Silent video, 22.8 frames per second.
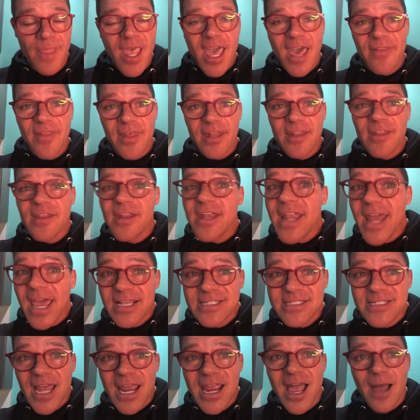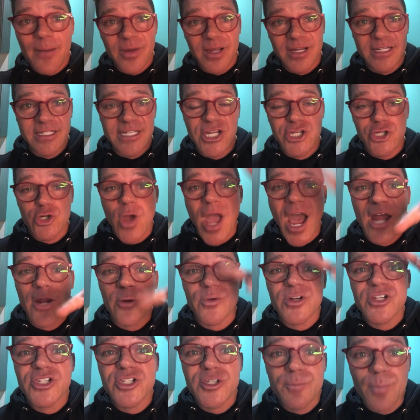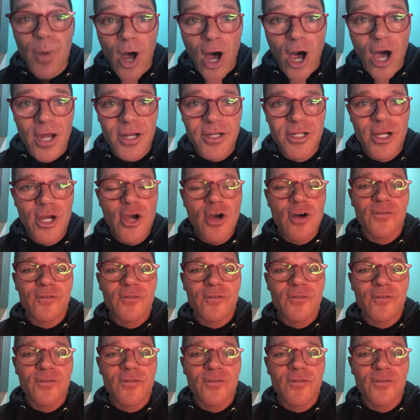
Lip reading: And then the next night, I'm going to teach you how to respond